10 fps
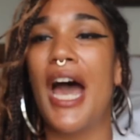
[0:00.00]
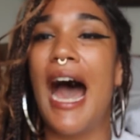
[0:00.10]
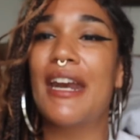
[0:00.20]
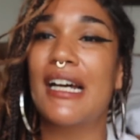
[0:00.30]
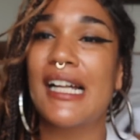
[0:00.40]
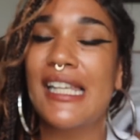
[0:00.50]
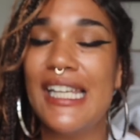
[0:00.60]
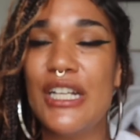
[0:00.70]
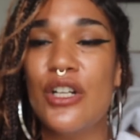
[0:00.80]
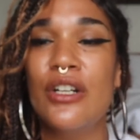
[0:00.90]
how to
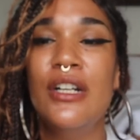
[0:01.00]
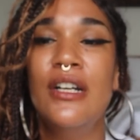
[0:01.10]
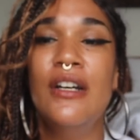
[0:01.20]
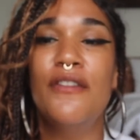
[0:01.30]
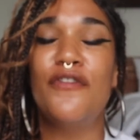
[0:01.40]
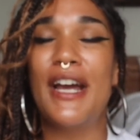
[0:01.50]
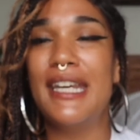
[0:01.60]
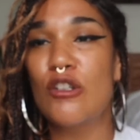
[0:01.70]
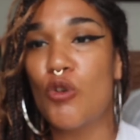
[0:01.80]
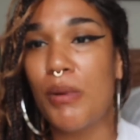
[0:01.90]
clear
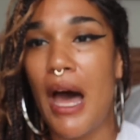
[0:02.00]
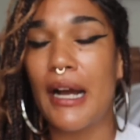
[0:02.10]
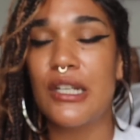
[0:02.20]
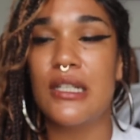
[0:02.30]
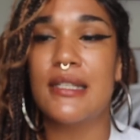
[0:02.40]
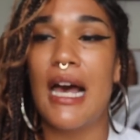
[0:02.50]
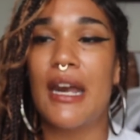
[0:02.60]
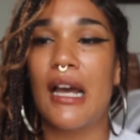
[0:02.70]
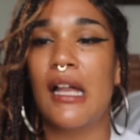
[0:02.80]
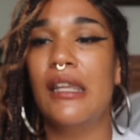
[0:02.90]
financial blockages, how
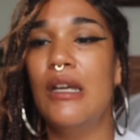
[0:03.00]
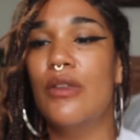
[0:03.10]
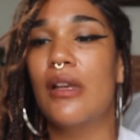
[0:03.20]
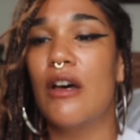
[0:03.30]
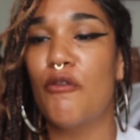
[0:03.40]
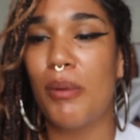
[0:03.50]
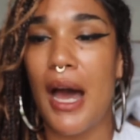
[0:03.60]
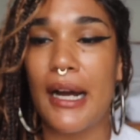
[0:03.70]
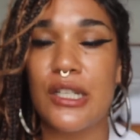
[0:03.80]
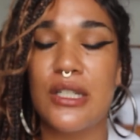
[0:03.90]
to clear the love
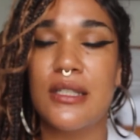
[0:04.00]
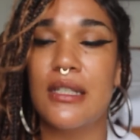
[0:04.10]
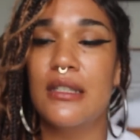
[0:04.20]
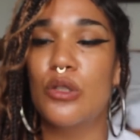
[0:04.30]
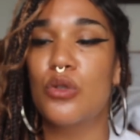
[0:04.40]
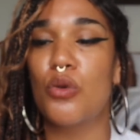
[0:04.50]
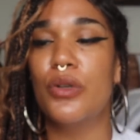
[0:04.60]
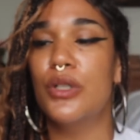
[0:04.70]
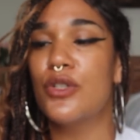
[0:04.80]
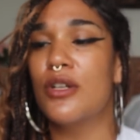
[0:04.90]
blockages, and
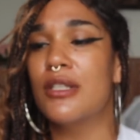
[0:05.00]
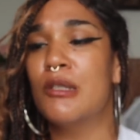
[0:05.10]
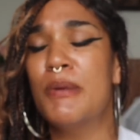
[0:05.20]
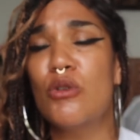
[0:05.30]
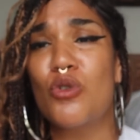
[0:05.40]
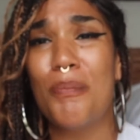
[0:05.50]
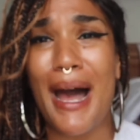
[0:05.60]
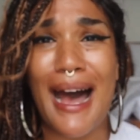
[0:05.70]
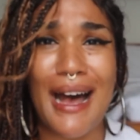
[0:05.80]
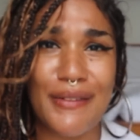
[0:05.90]
tutorials on spiritual
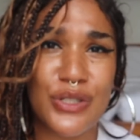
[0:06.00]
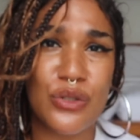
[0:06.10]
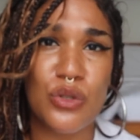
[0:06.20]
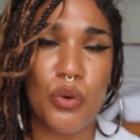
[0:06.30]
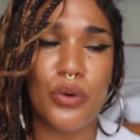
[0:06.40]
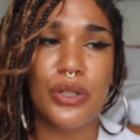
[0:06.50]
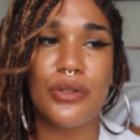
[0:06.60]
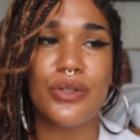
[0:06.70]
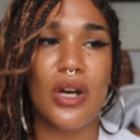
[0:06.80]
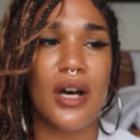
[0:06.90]
baths,
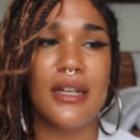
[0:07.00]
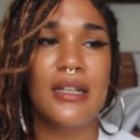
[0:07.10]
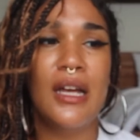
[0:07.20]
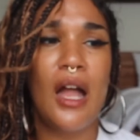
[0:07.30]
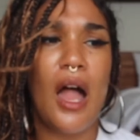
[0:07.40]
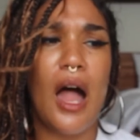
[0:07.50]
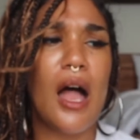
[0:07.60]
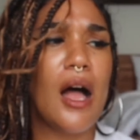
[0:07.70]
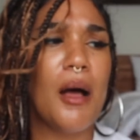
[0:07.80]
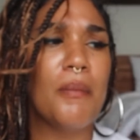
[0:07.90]
tutorials on
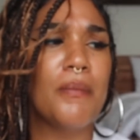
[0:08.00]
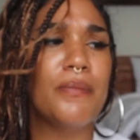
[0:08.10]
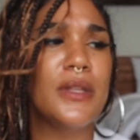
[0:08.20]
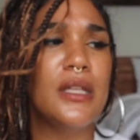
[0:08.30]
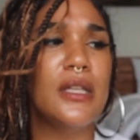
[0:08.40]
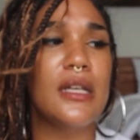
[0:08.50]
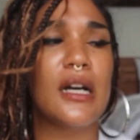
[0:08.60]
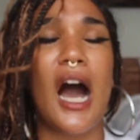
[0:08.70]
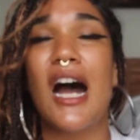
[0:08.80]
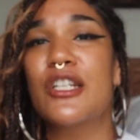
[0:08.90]

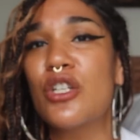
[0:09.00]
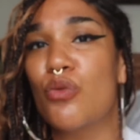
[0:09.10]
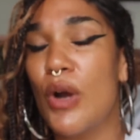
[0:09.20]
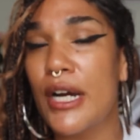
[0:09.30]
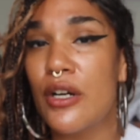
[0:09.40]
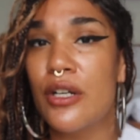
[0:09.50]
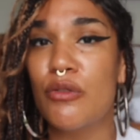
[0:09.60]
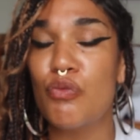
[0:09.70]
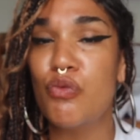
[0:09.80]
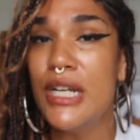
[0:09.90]
Akashic
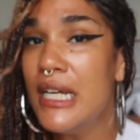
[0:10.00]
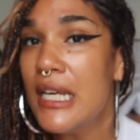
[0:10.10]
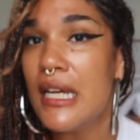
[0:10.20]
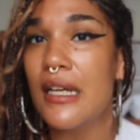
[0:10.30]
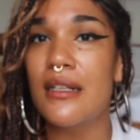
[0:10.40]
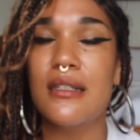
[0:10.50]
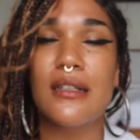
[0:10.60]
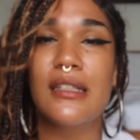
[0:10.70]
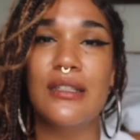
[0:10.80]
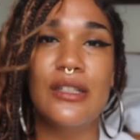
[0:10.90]
record
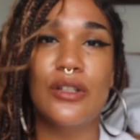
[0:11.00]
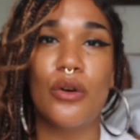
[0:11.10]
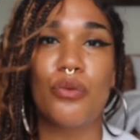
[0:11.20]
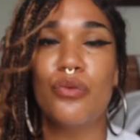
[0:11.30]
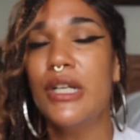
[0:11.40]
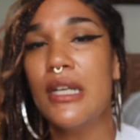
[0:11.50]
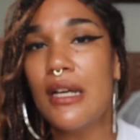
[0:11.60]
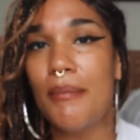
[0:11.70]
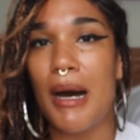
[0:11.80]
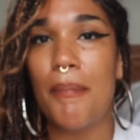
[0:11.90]
reading, you know,
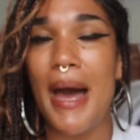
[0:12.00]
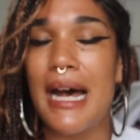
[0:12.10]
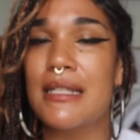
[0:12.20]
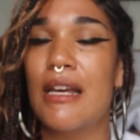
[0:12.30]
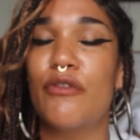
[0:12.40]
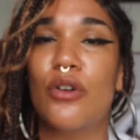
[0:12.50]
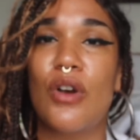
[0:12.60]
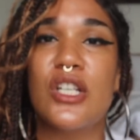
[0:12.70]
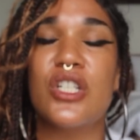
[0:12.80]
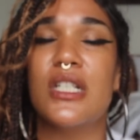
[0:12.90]
reading about past life
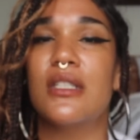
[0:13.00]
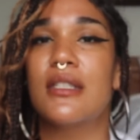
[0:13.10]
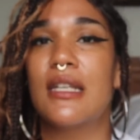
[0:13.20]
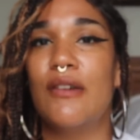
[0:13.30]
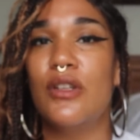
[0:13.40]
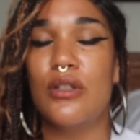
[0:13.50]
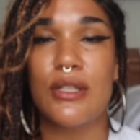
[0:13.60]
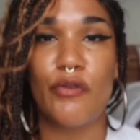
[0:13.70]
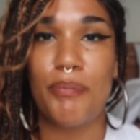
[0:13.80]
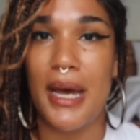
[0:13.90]
regressions, giving
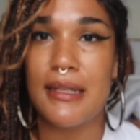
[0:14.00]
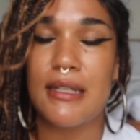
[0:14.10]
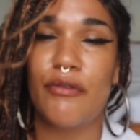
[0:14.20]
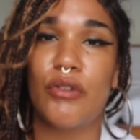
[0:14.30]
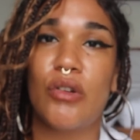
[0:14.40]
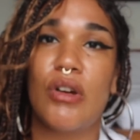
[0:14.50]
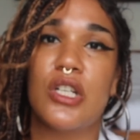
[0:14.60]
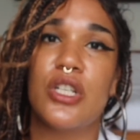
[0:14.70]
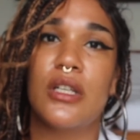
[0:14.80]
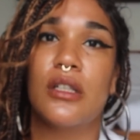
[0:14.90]
yourself a past life
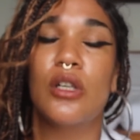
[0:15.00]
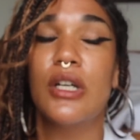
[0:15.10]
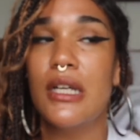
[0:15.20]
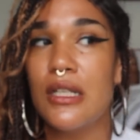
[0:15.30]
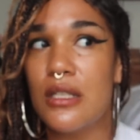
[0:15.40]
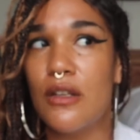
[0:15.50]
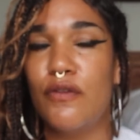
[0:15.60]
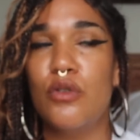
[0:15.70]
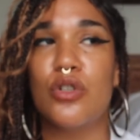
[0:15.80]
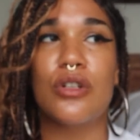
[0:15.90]
regression, looking into the
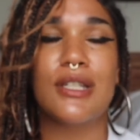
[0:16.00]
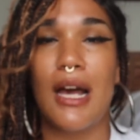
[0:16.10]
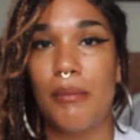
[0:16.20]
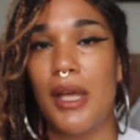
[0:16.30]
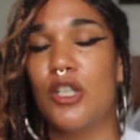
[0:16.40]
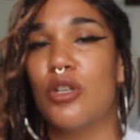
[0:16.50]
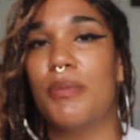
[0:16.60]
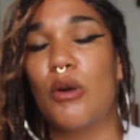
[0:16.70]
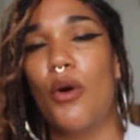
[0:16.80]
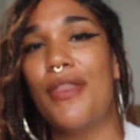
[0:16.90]
future, timeline
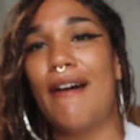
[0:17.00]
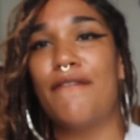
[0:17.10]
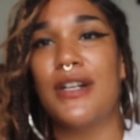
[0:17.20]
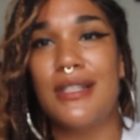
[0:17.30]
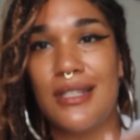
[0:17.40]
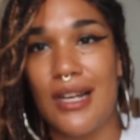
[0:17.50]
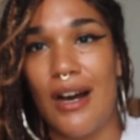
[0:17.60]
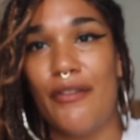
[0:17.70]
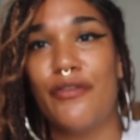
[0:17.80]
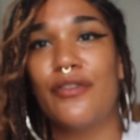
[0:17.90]
jumping, all that fun
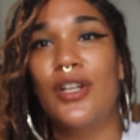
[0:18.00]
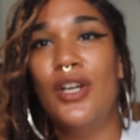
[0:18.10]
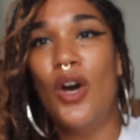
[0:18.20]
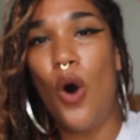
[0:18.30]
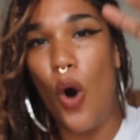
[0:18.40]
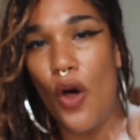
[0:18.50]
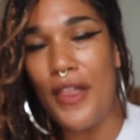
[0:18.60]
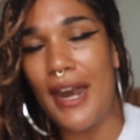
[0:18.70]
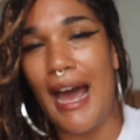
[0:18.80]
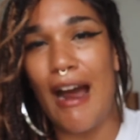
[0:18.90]
stuff, all
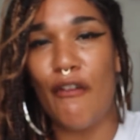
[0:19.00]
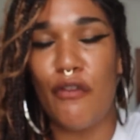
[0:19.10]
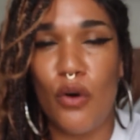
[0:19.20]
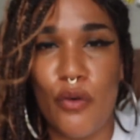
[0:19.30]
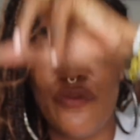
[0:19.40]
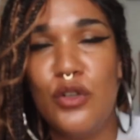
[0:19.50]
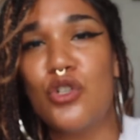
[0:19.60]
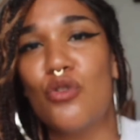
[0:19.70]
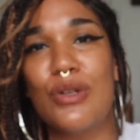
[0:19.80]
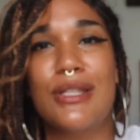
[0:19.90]
that
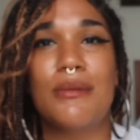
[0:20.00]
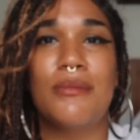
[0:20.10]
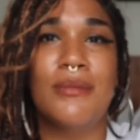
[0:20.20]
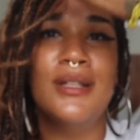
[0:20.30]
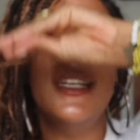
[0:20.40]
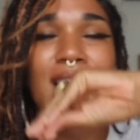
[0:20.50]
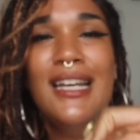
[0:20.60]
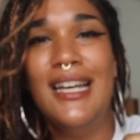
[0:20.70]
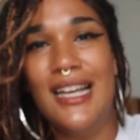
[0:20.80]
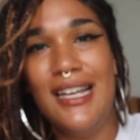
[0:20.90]
Afrofuturism,
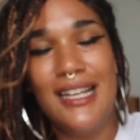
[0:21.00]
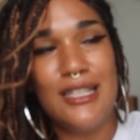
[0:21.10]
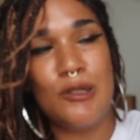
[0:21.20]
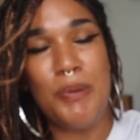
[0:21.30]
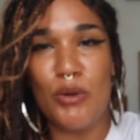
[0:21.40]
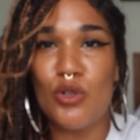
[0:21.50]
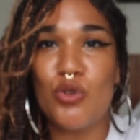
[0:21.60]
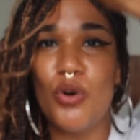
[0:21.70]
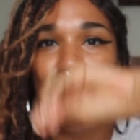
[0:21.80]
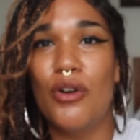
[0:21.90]

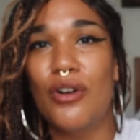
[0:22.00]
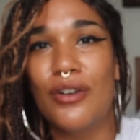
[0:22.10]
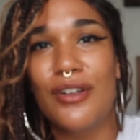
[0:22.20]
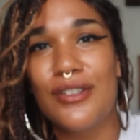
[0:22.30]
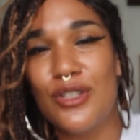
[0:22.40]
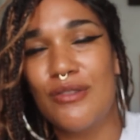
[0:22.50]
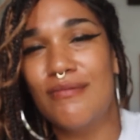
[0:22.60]
spiritual